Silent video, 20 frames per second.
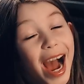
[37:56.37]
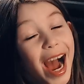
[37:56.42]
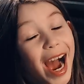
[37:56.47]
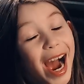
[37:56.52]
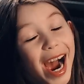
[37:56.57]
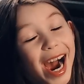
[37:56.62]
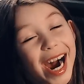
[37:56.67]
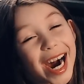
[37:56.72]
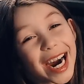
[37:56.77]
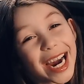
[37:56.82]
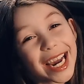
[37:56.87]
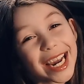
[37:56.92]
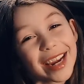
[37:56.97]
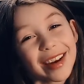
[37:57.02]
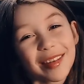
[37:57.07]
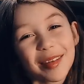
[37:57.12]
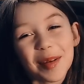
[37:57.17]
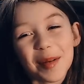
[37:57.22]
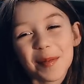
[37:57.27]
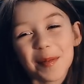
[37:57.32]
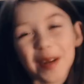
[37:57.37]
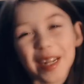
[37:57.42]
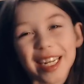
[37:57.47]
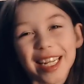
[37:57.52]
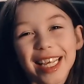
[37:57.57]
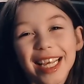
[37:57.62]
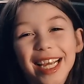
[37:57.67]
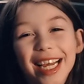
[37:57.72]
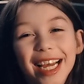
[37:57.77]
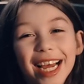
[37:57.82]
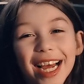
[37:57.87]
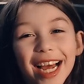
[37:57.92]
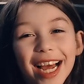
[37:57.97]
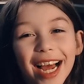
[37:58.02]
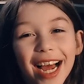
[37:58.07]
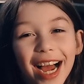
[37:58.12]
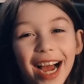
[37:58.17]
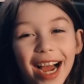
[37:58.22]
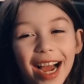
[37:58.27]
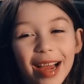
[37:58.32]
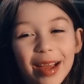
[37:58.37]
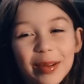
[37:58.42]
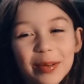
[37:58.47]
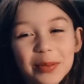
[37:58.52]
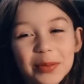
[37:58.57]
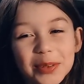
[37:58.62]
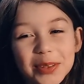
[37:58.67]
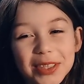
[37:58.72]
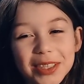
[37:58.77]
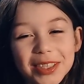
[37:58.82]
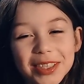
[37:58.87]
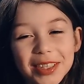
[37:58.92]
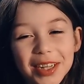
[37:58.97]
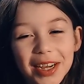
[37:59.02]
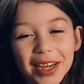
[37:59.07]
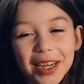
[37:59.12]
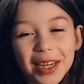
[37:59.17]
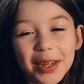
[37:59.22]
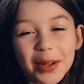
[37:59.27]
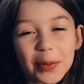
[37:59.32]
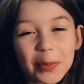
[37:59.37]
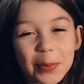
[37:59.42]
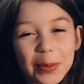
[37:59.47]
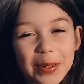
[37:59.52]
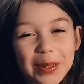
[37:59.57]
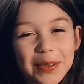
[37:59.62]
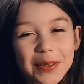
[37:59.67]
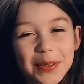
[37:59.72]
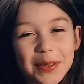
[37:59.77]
Hi, everybody. I'm just talking about